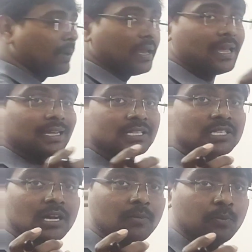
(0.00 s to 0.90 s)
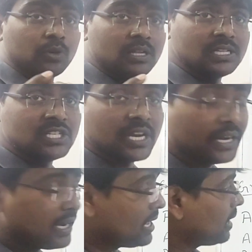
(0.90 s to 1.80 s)
My example is
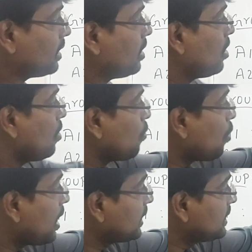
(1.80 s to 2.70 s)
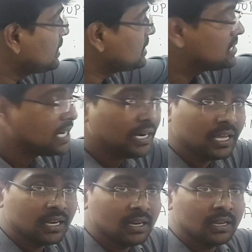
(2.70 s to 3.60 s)
Zn. What is
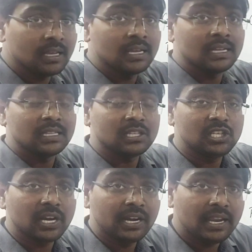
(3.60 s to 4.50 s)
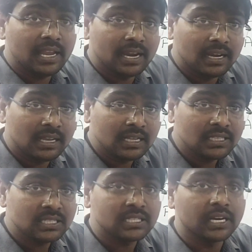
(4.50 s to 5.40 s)
Zn? Zn
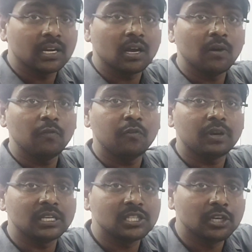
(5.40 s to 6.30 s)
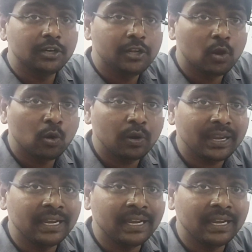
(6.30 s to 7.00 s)
is set of residue